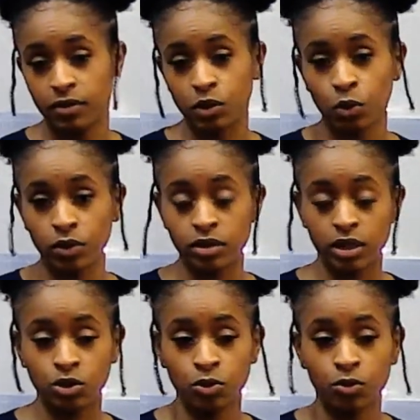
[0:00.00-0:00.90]
stories
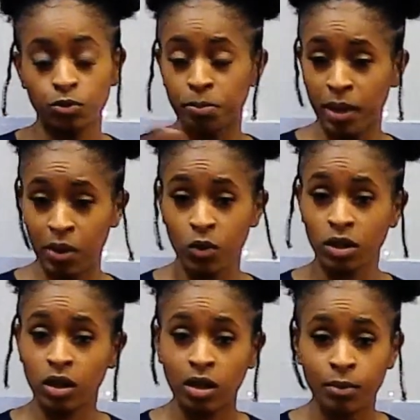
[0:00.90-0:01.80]
that you may want
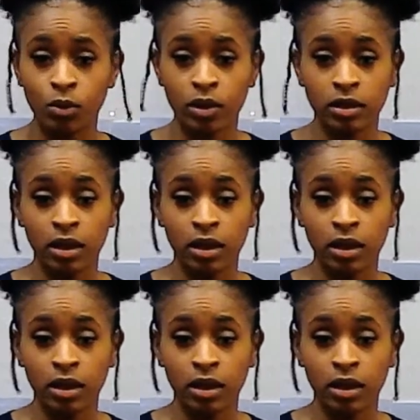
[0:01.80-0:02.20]
to come on